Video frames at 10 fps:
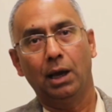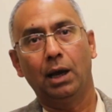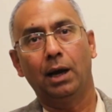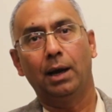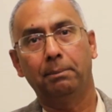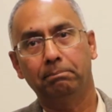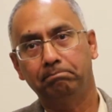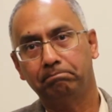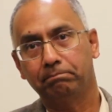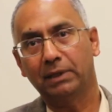
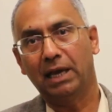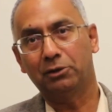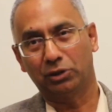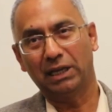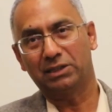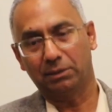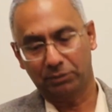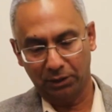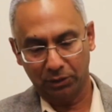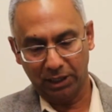And so that's
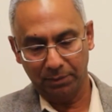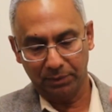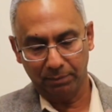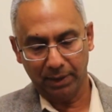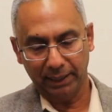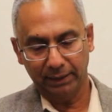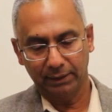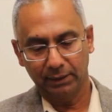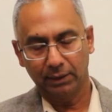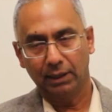something to keep in
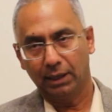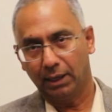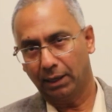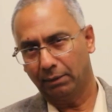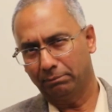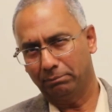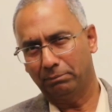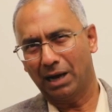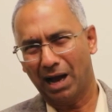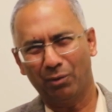mind.
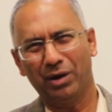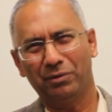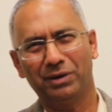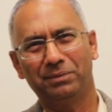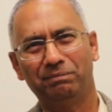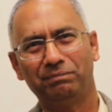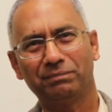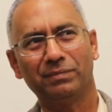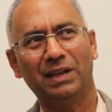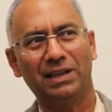However,
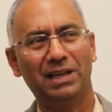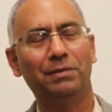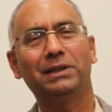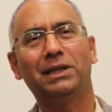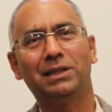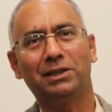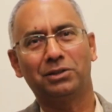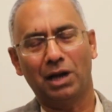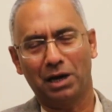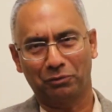given that
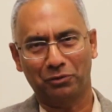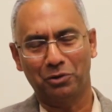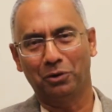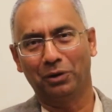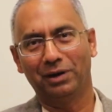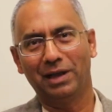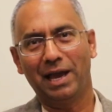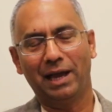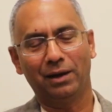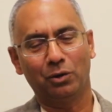there's a lot of coal
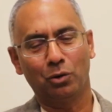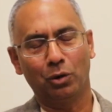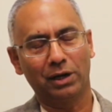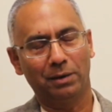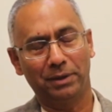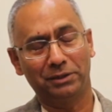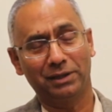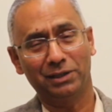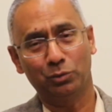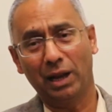and coal
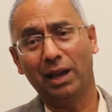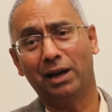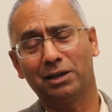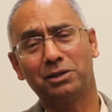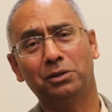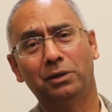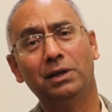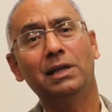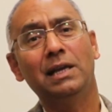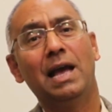combustion is well
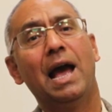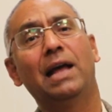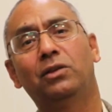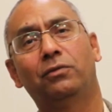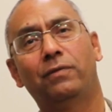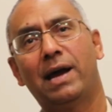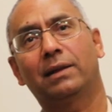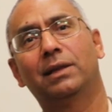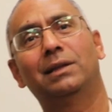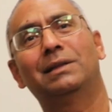understood, and the
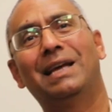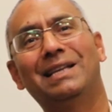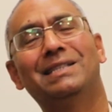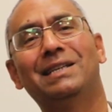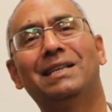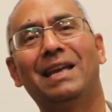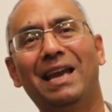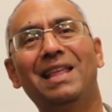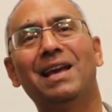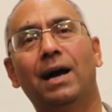fact that there isn't
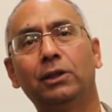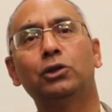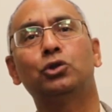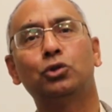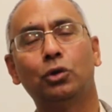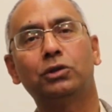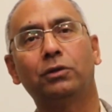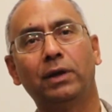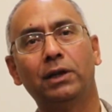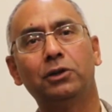any other source
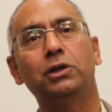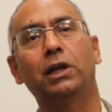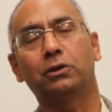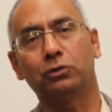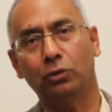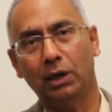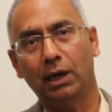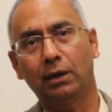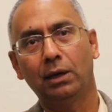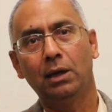of energy like
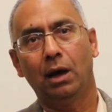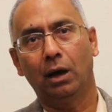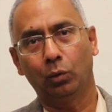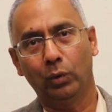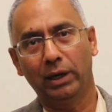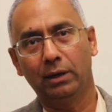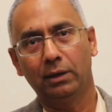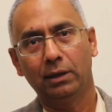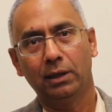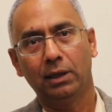solar or
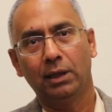wind